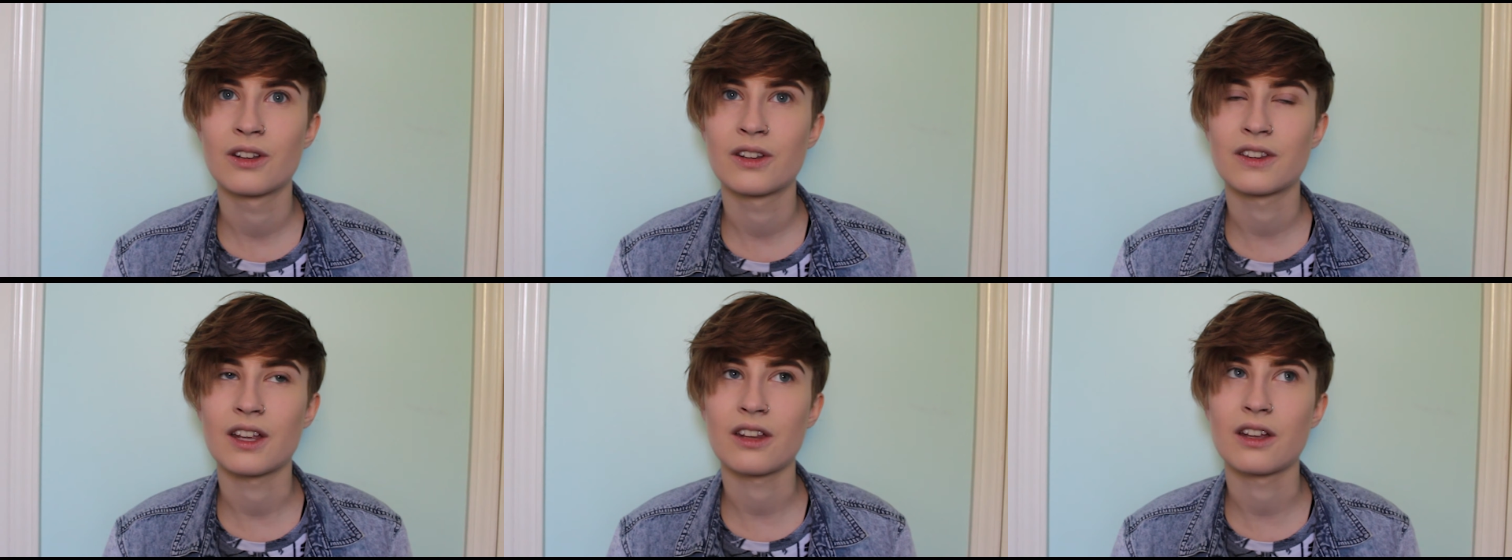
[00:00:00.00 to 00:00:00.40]

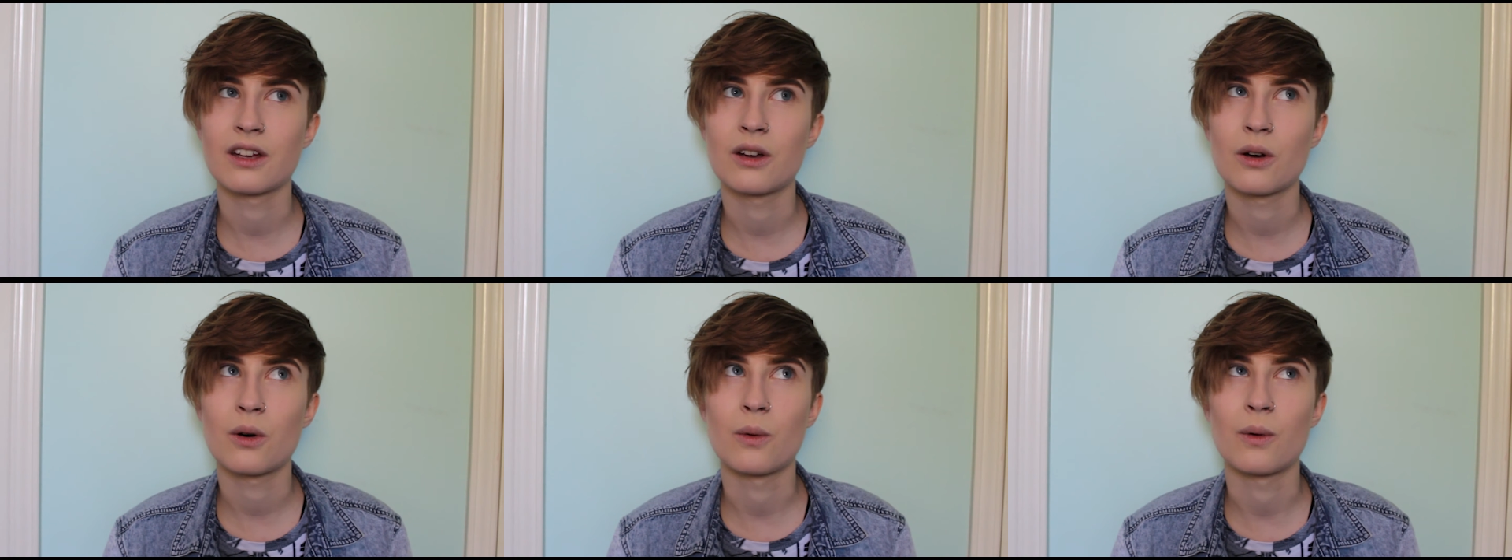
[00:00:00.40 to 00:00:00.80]
that
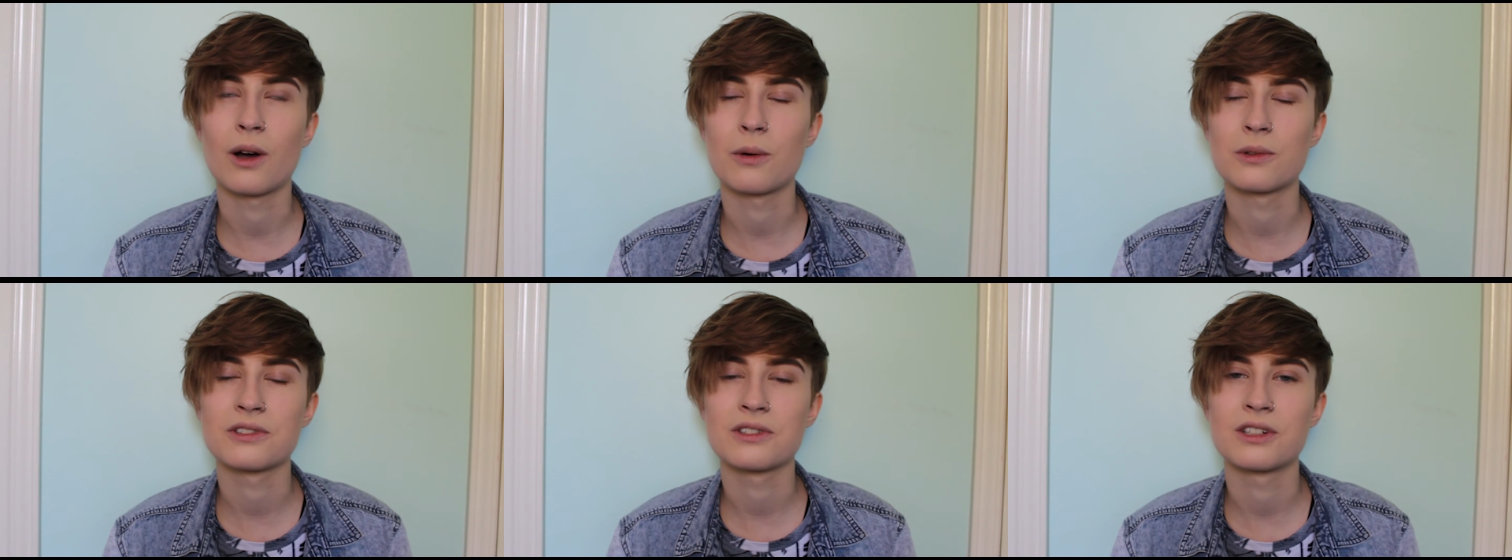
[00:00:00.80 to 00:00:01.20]
like, oh, I
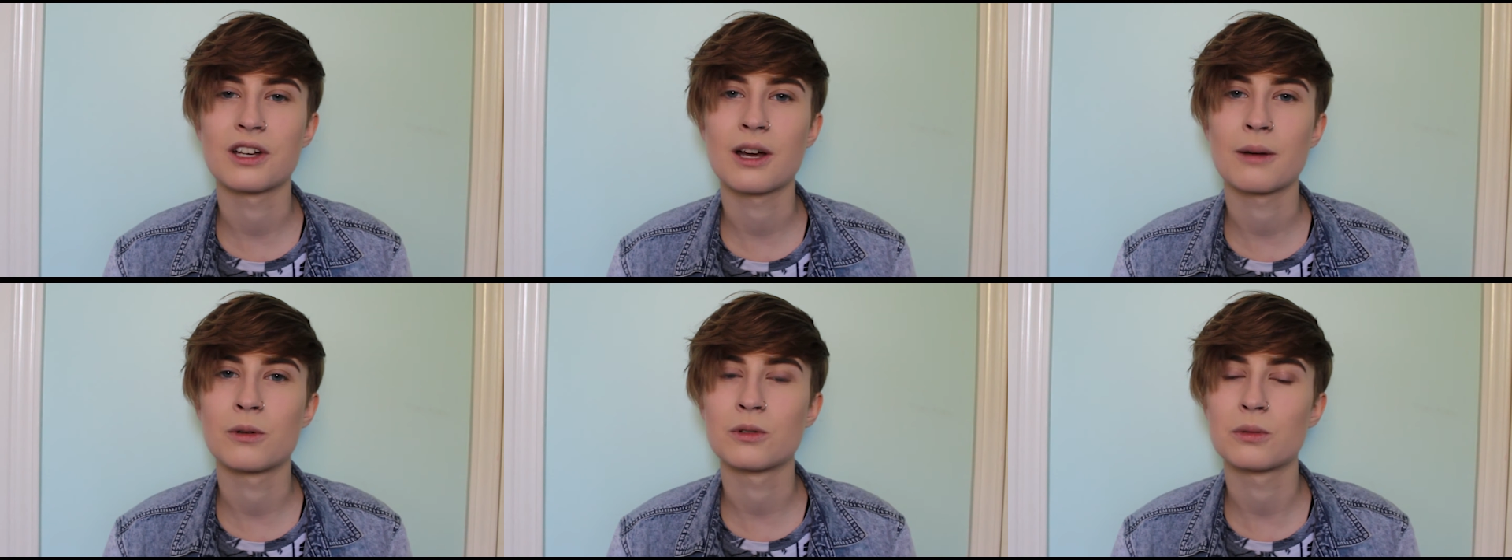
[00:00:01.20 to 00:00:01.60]
wasn't gonna
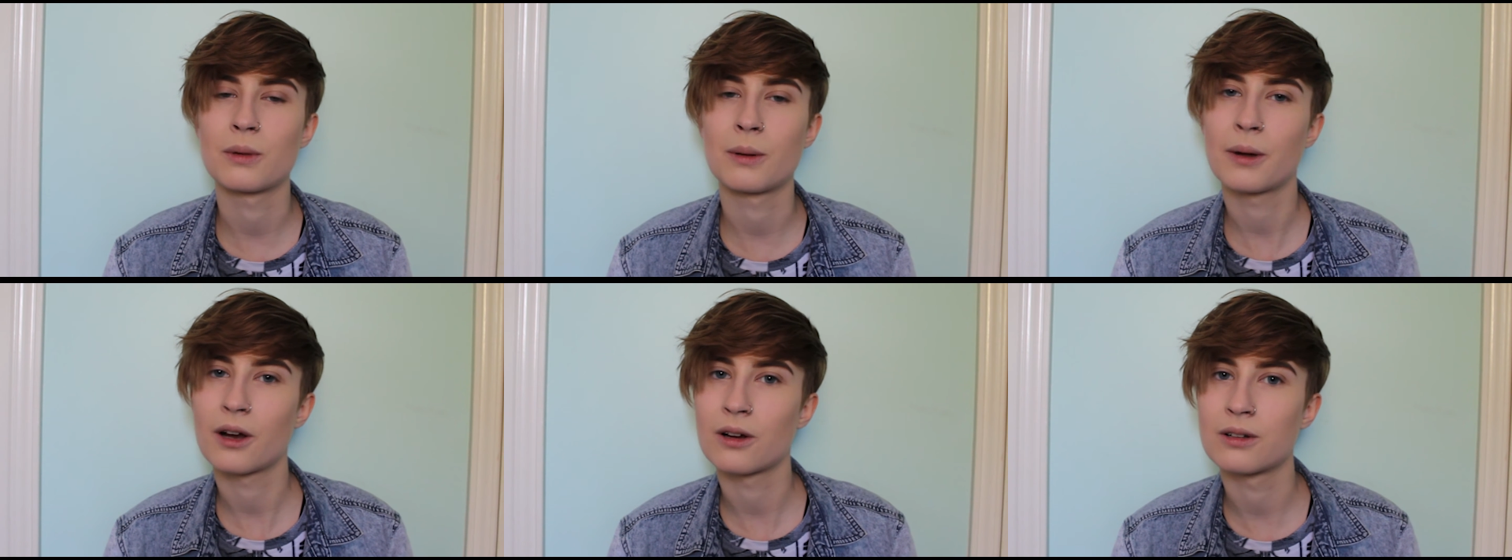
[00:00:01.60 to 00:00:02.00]
come out to my
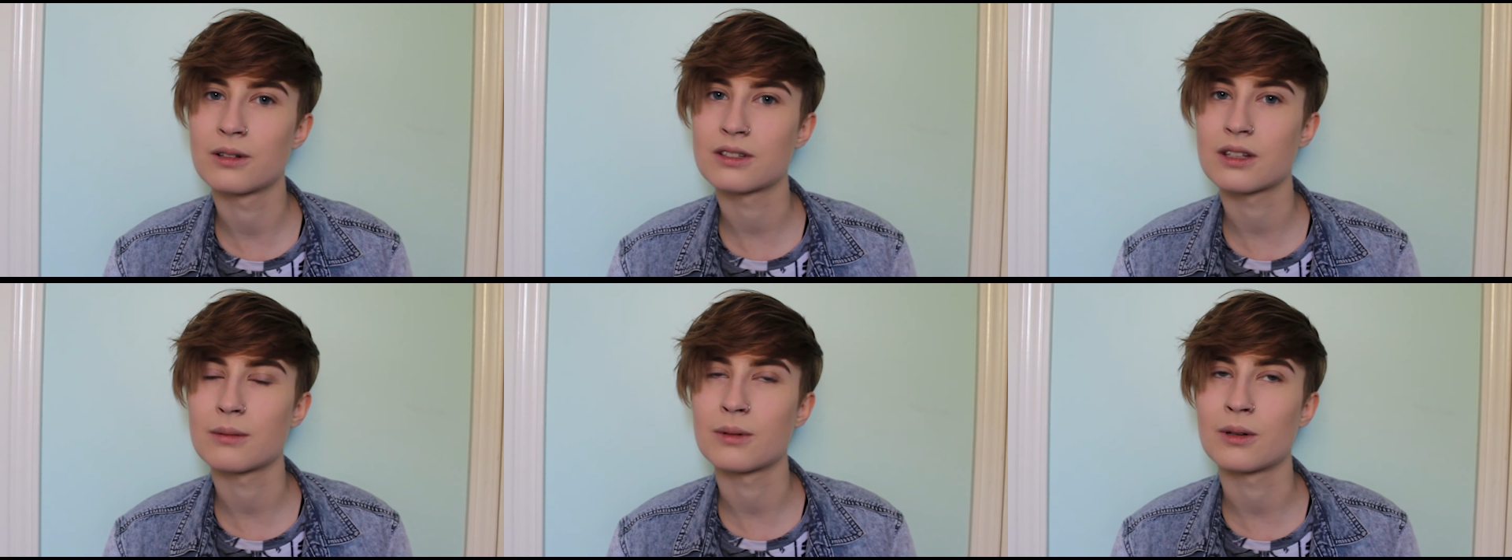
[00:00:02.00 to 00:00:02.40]

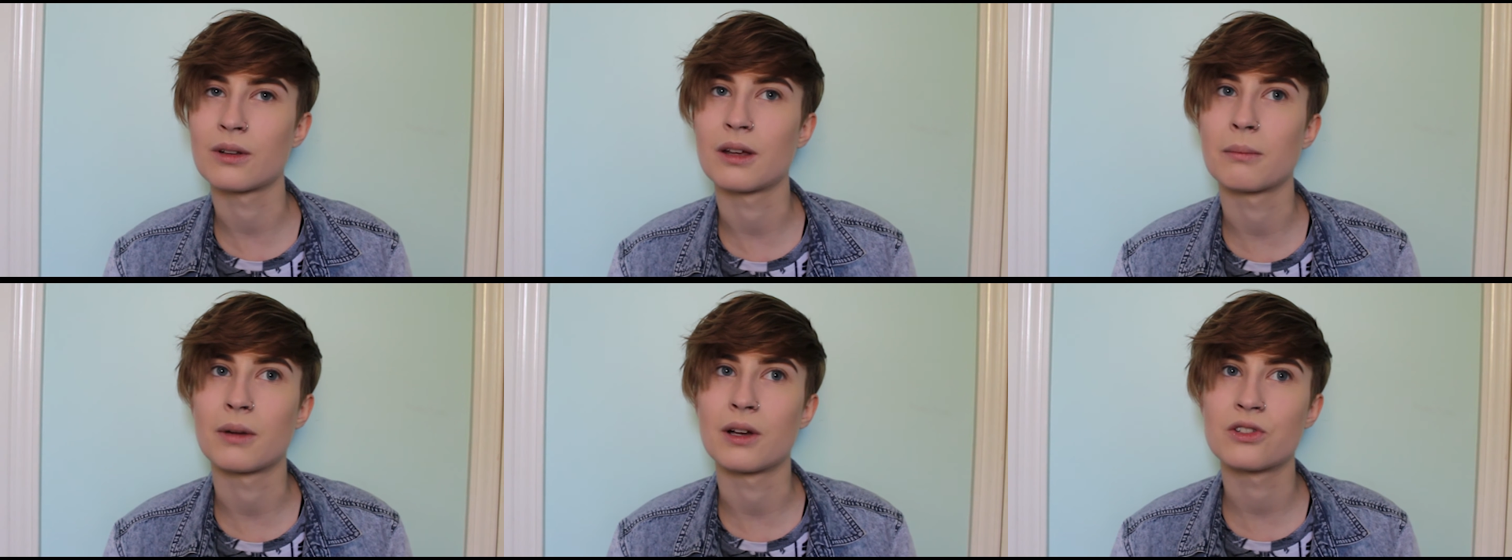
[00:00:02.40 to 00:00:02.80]
parents about
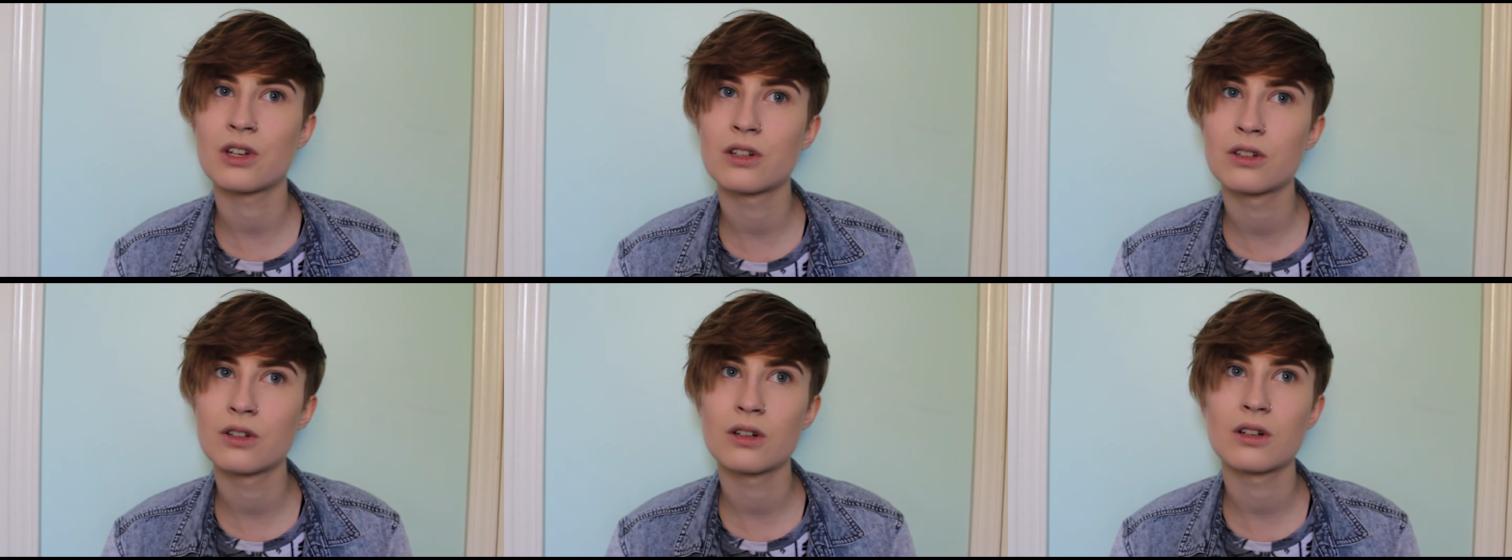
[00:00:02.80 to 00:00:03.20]
like my
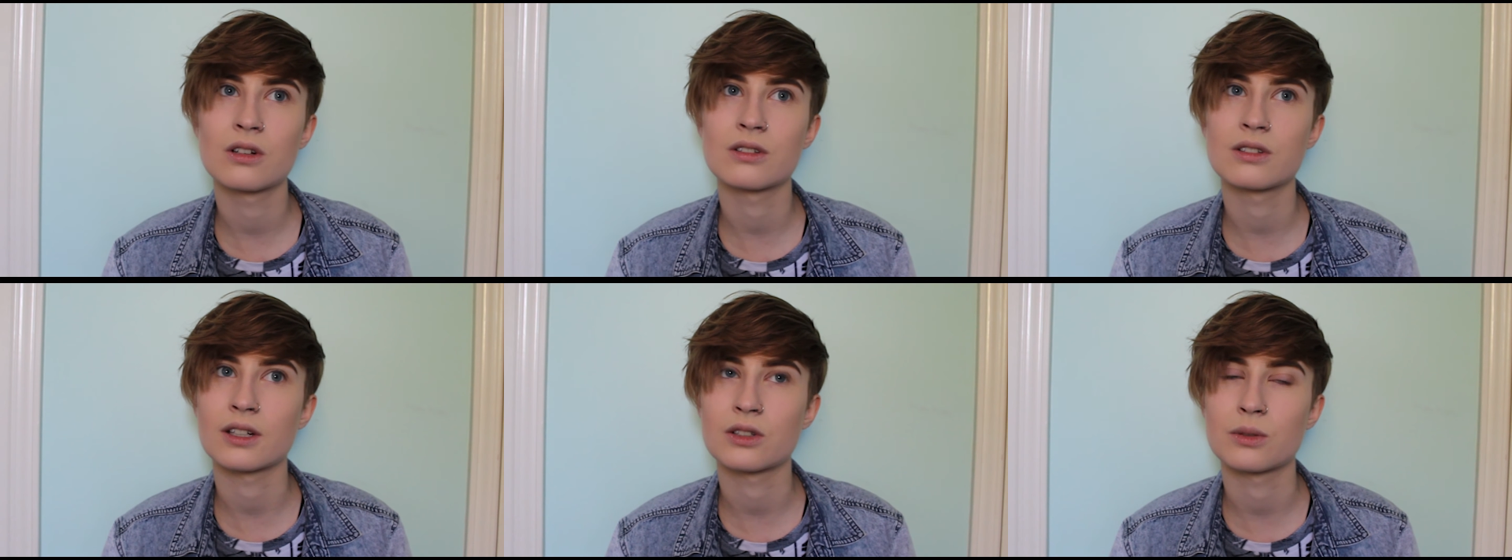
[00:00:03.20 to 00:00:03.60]
gender or
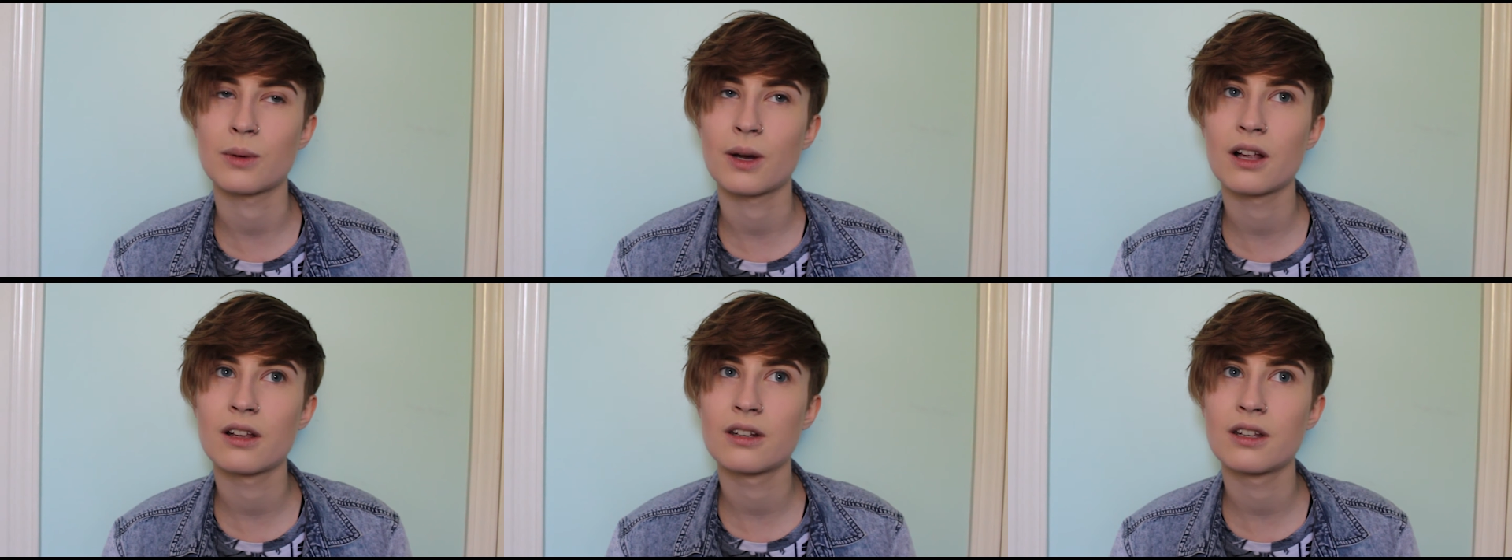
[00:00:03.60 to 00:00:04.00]

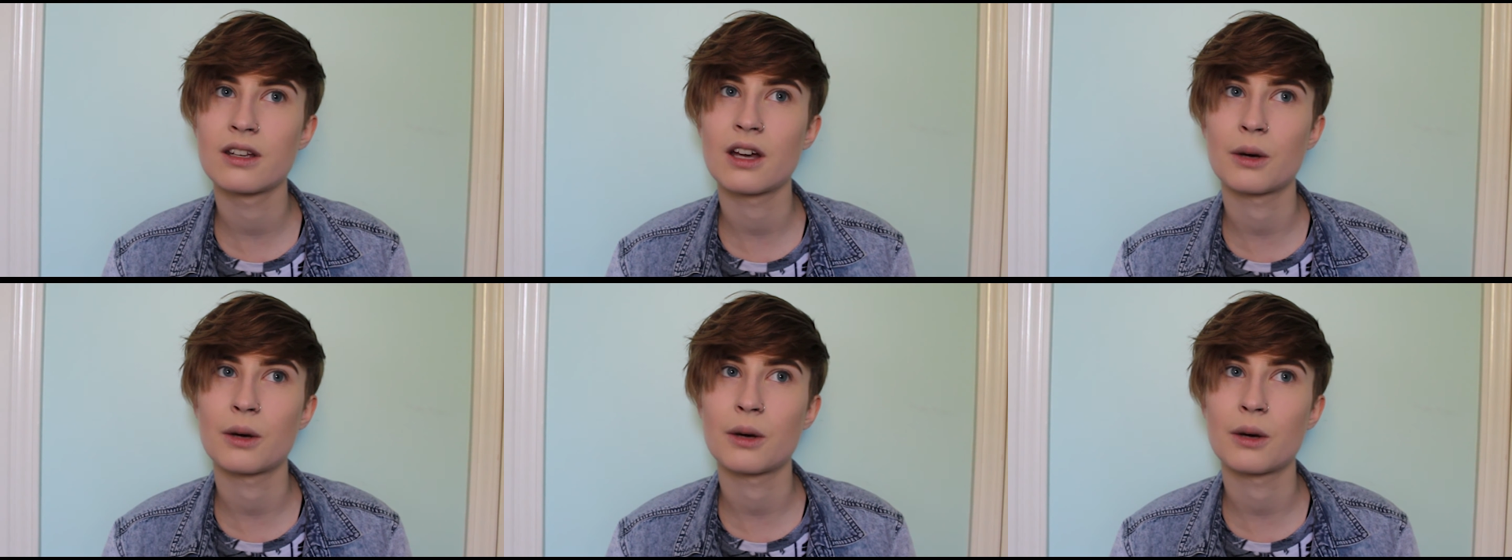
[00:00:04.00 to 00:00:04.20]
sexuality,